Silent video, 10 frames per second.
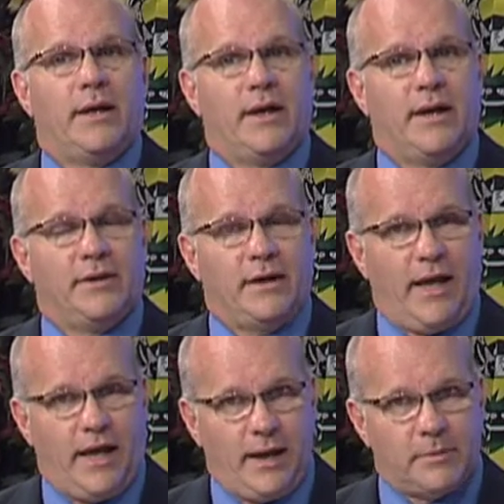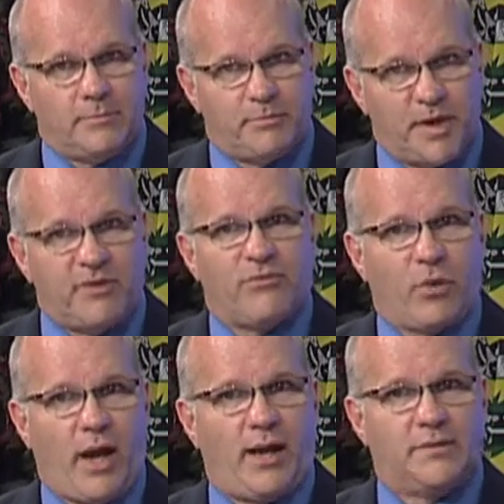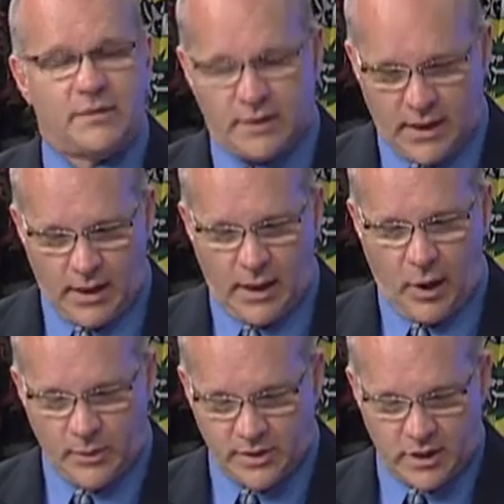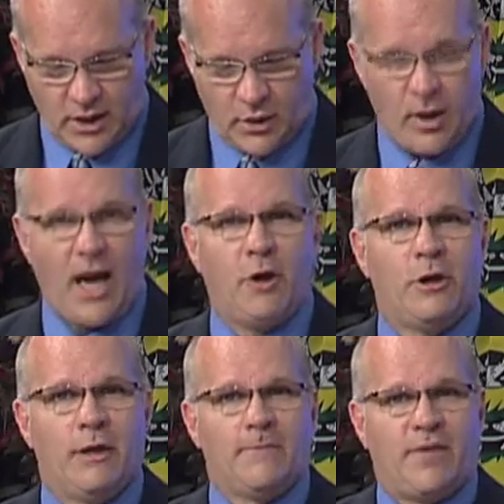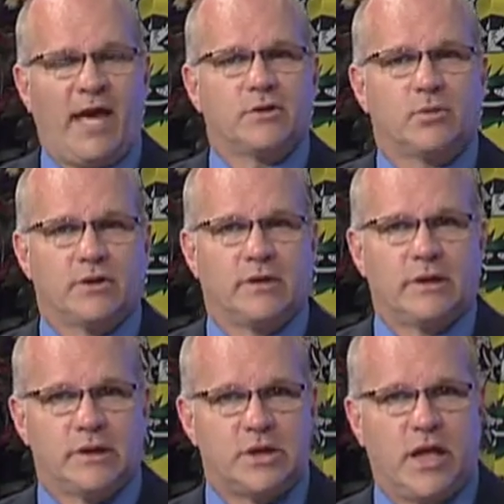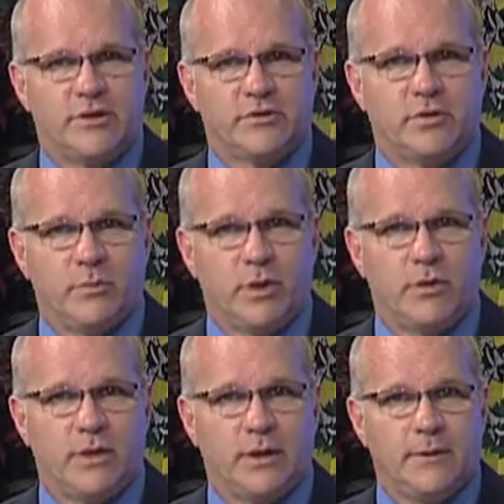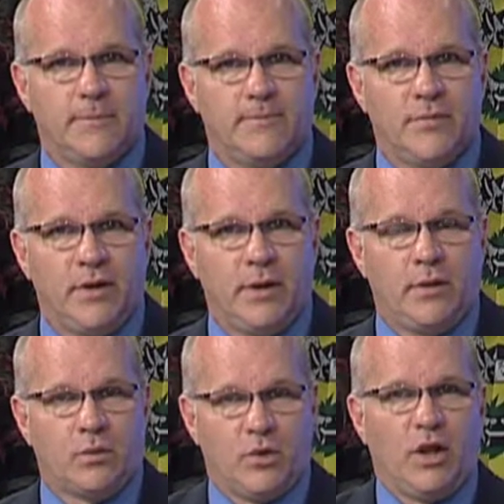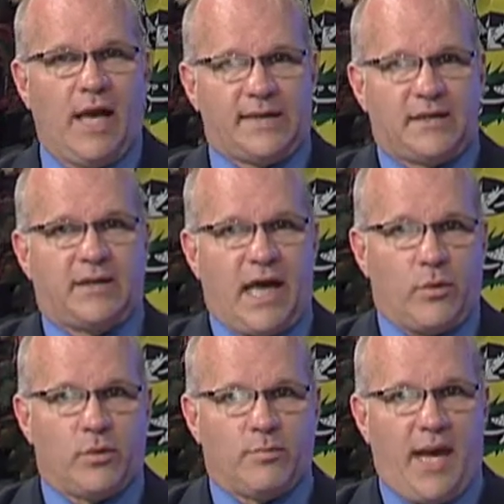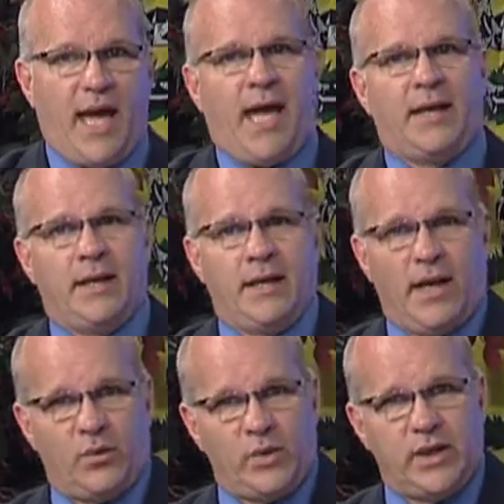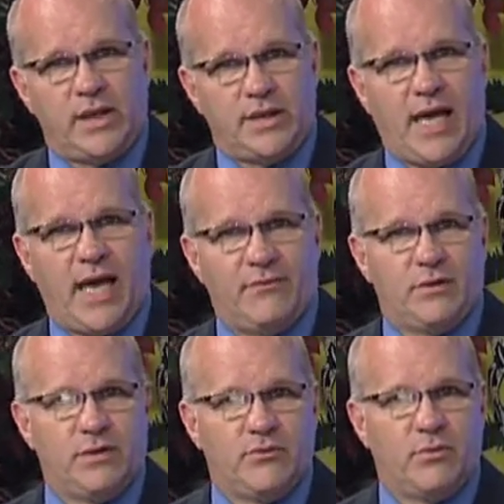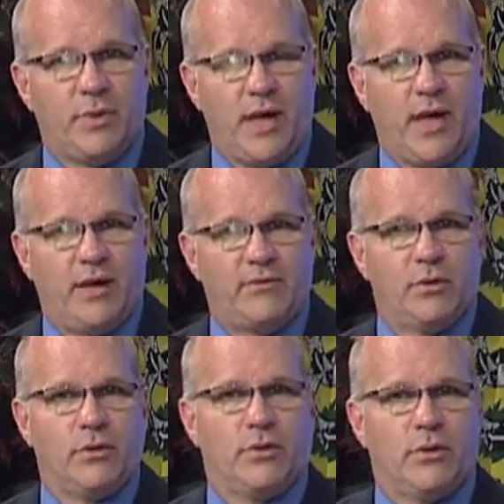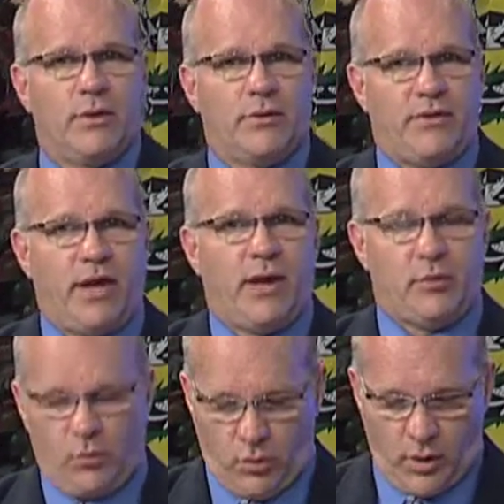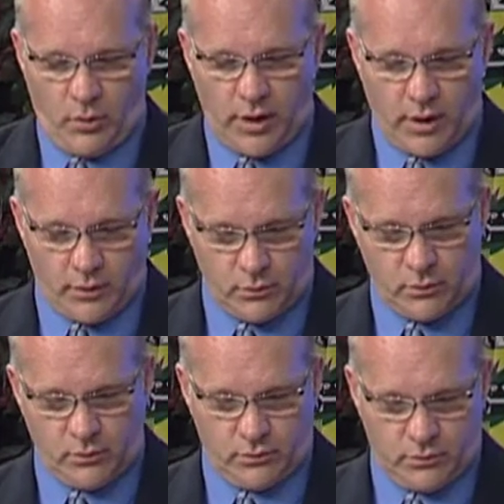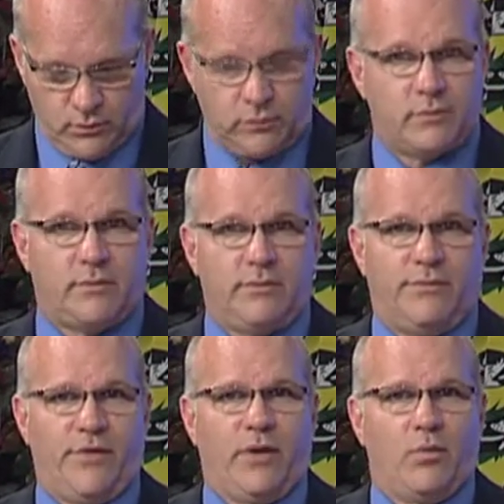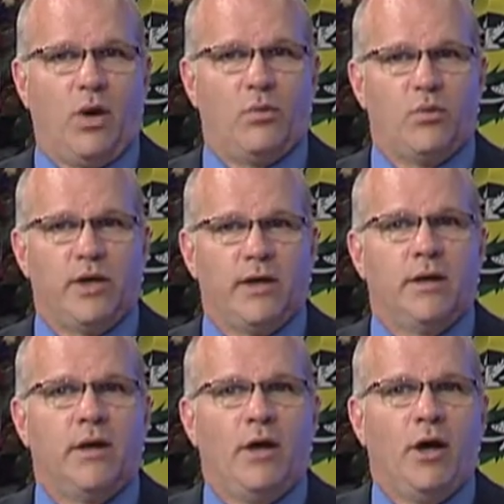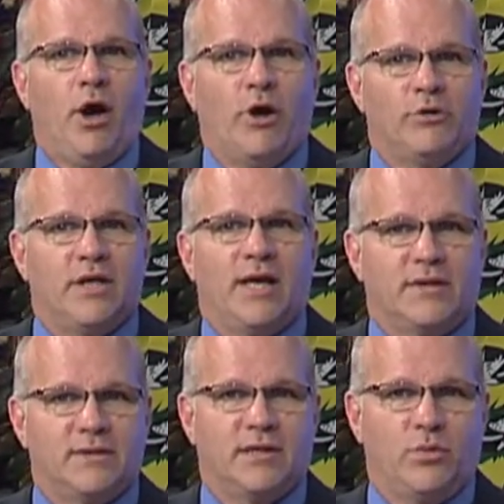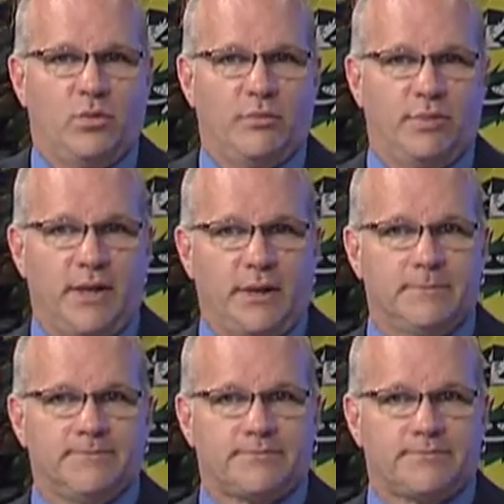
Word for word: And, and be friends and help each other out. That's what's going to change the community. Realizing that we're bad and we need to have a different behavior than what we than what we our tendency will be.